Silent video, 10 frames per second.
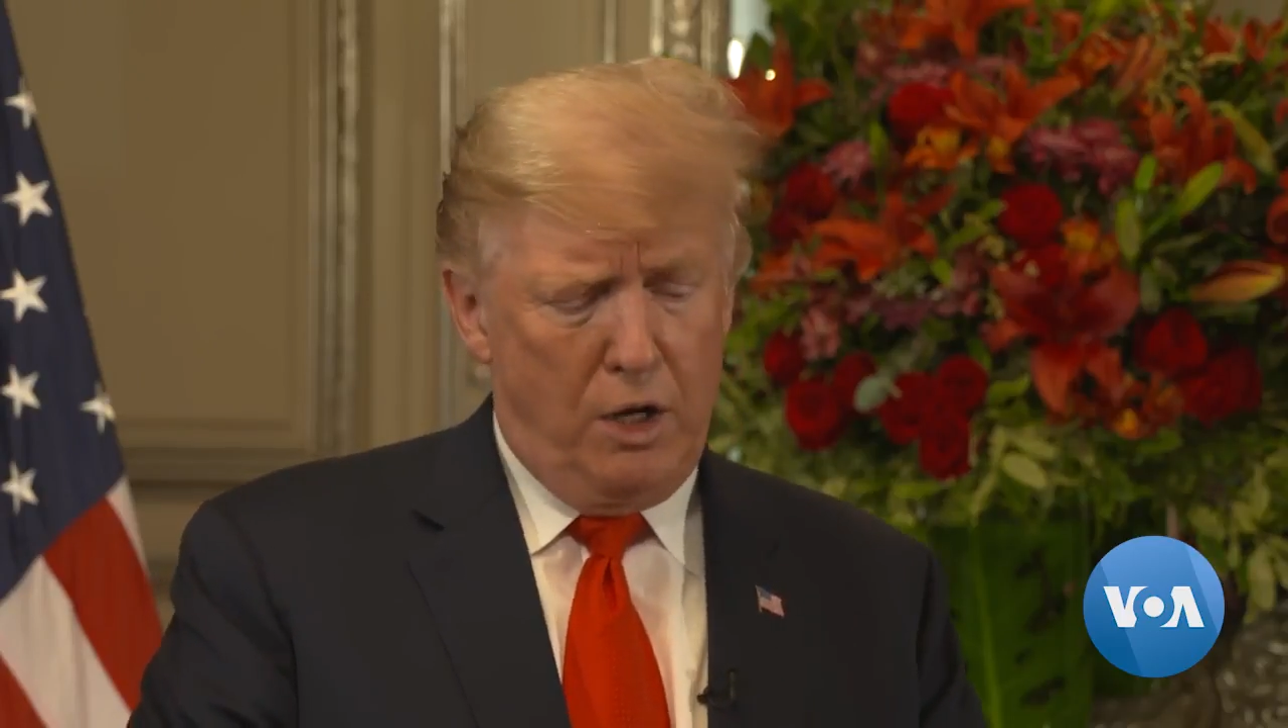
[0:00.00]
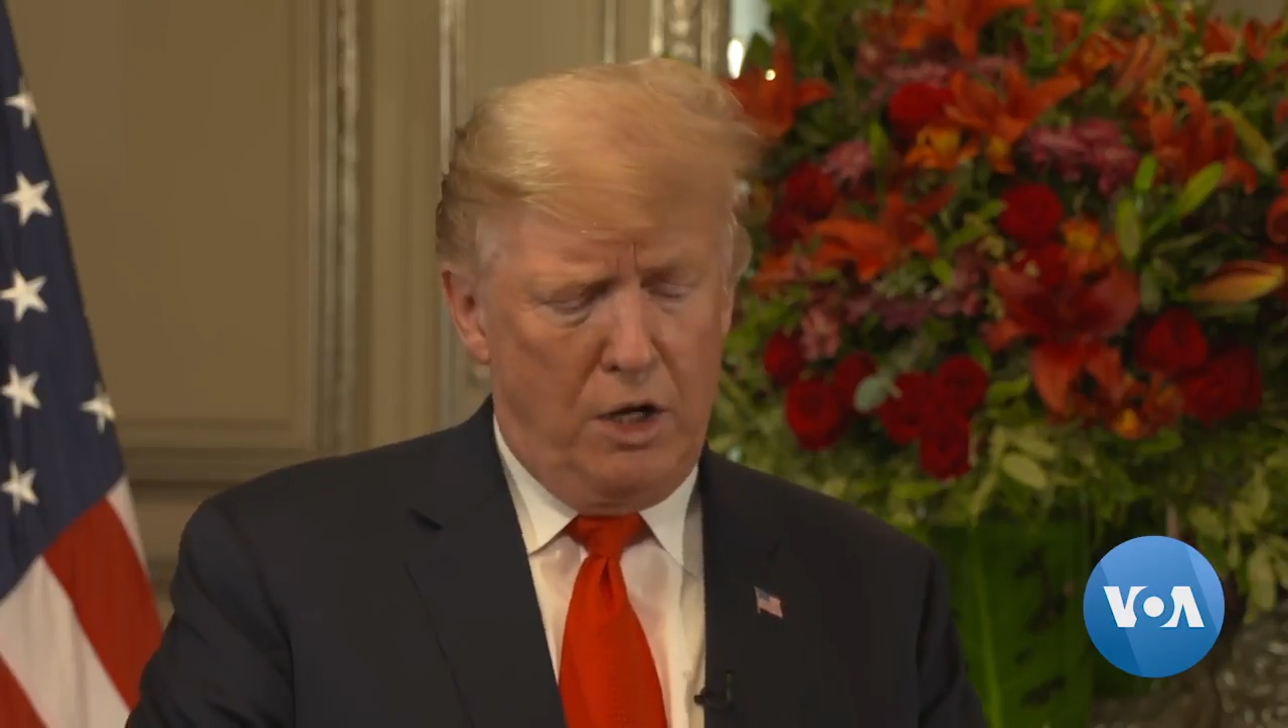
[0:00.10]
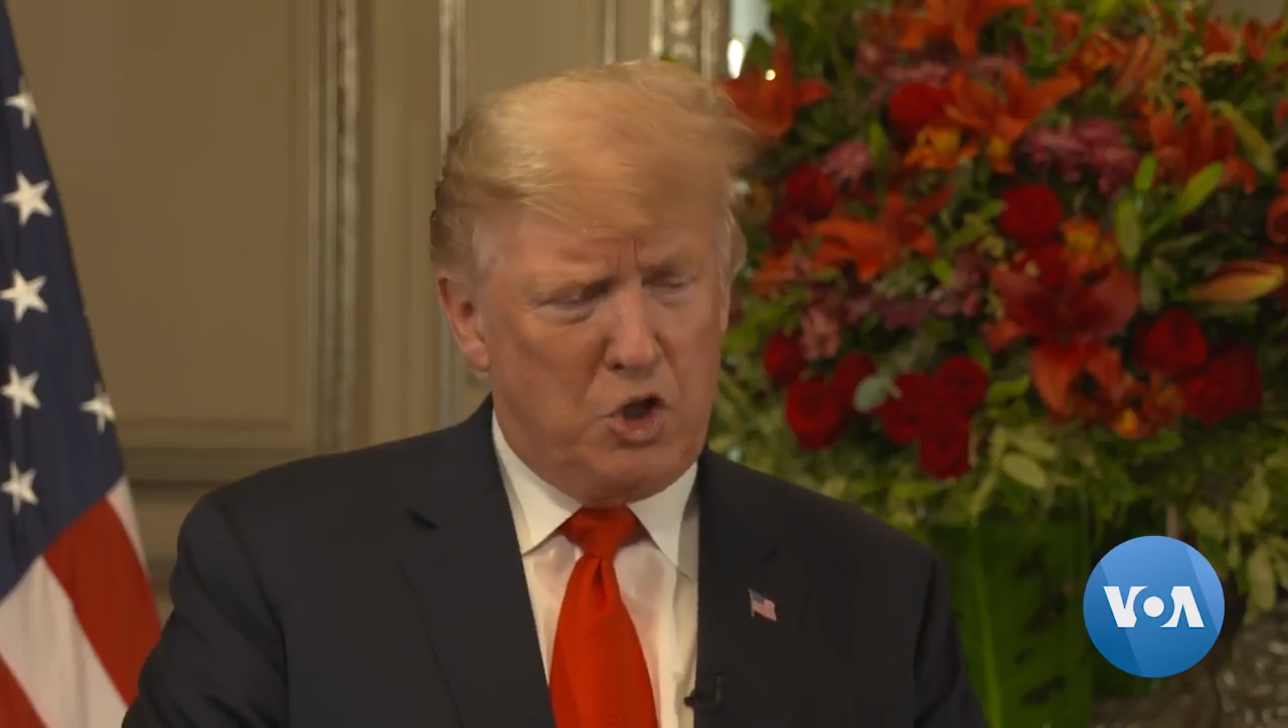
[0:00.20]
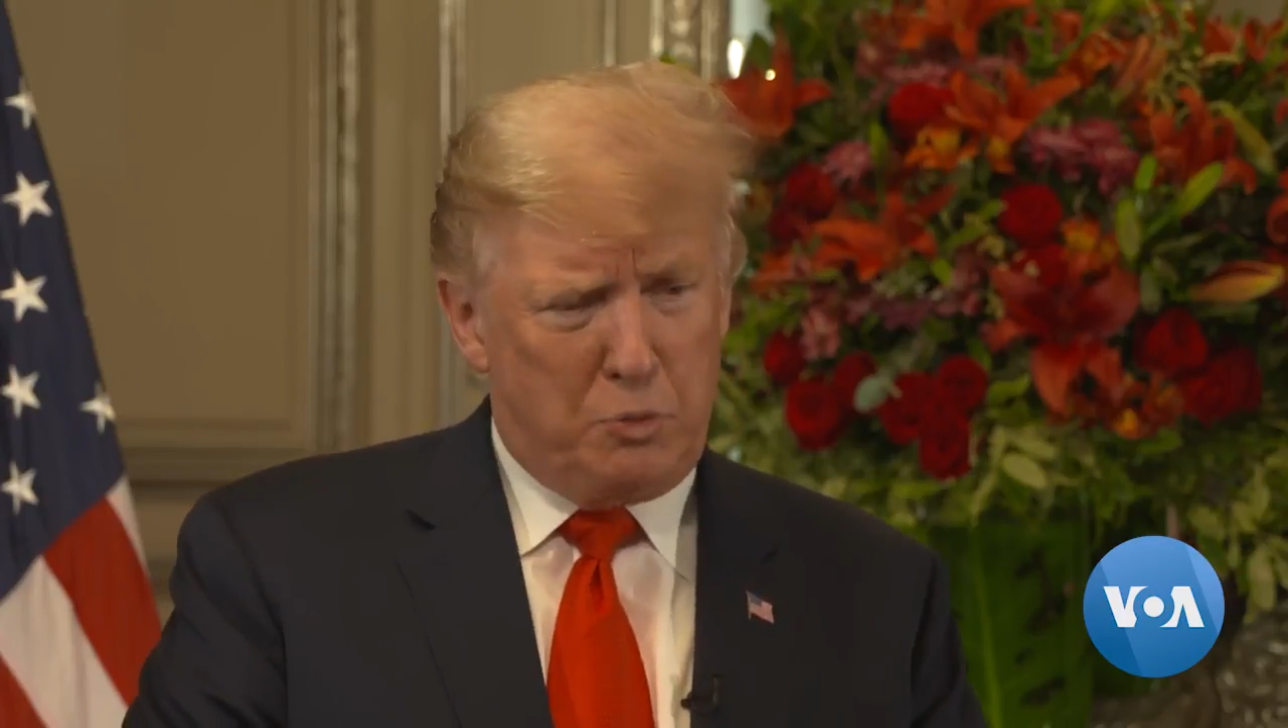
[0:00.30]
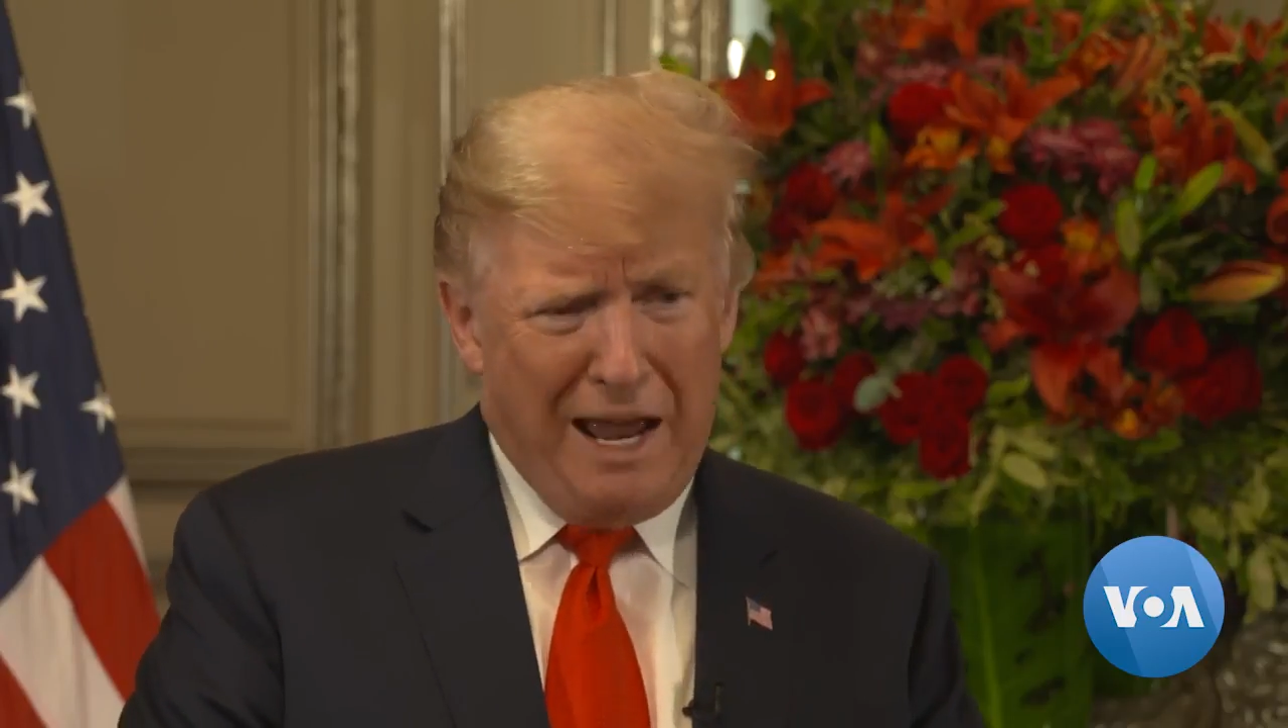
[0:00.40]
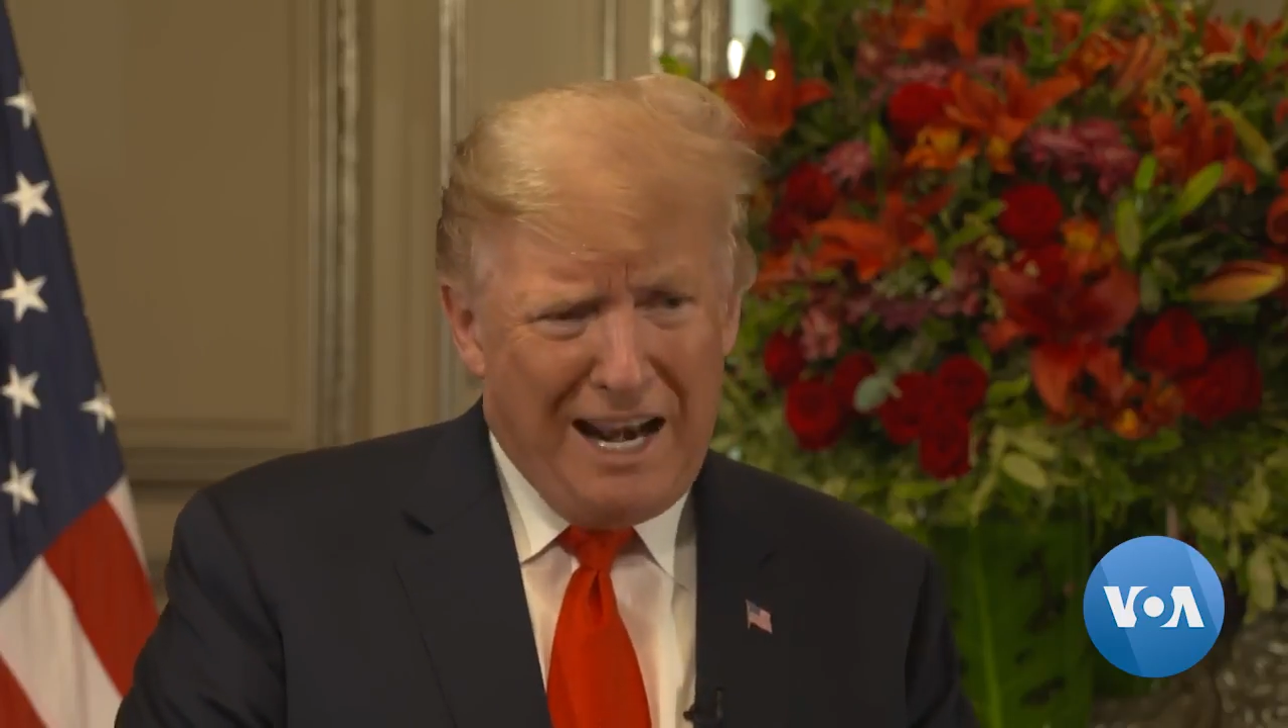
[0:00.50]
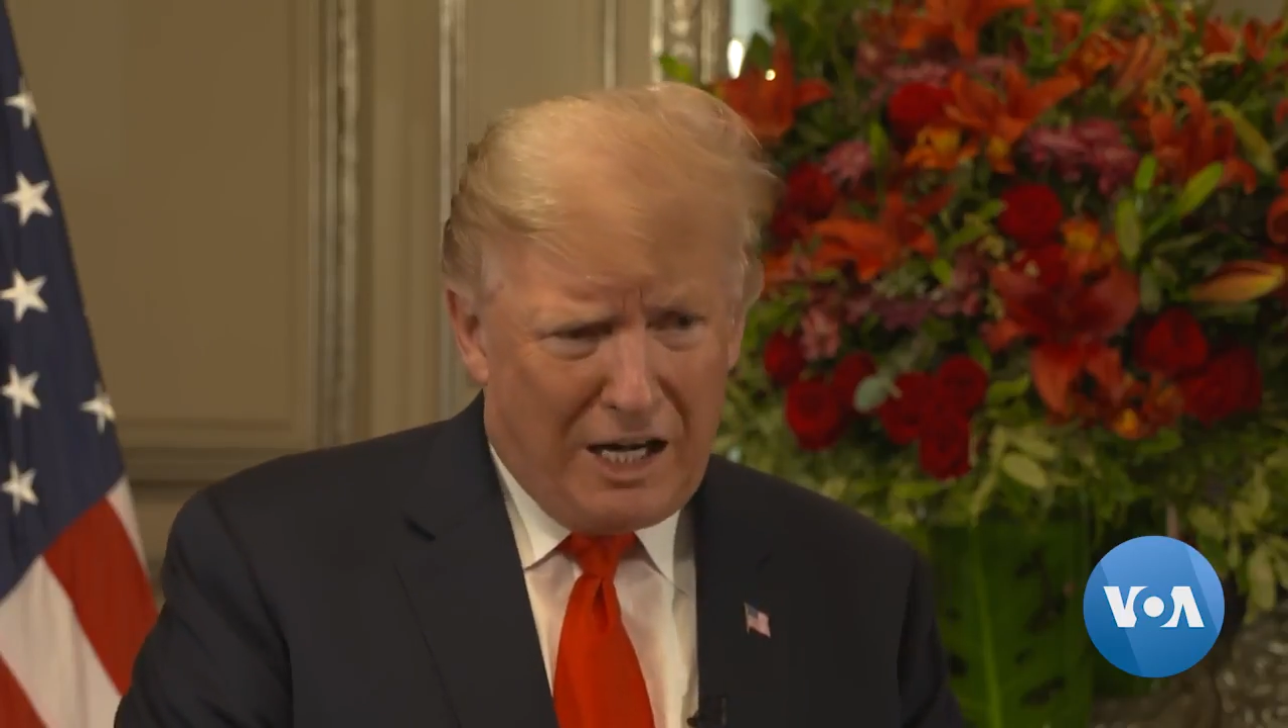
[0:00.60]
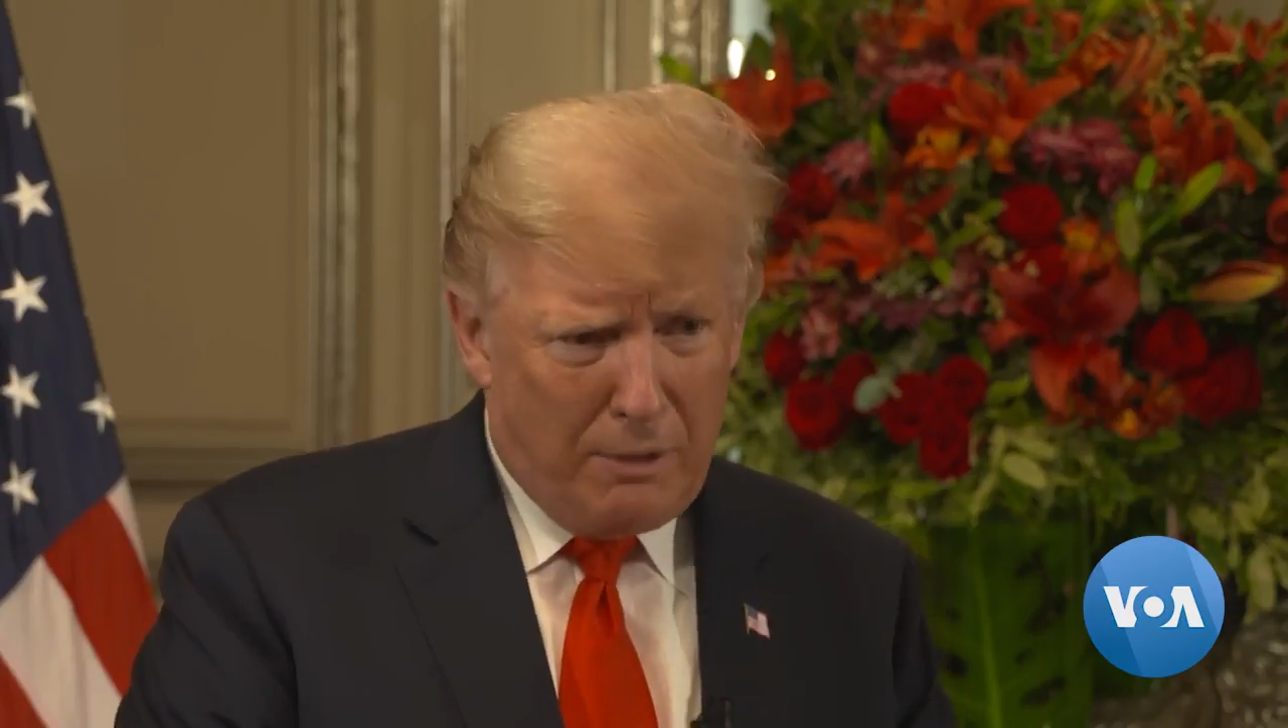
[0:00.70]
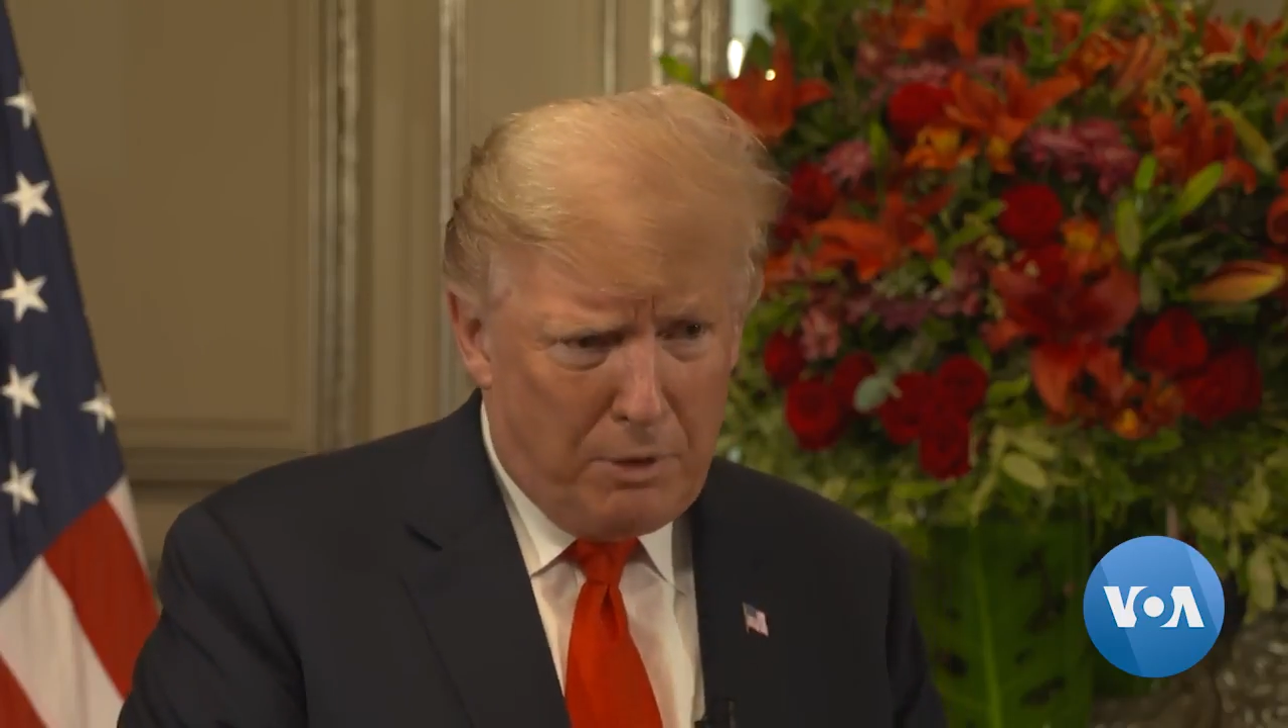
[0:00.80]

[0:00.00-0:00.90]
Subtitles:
Hispanic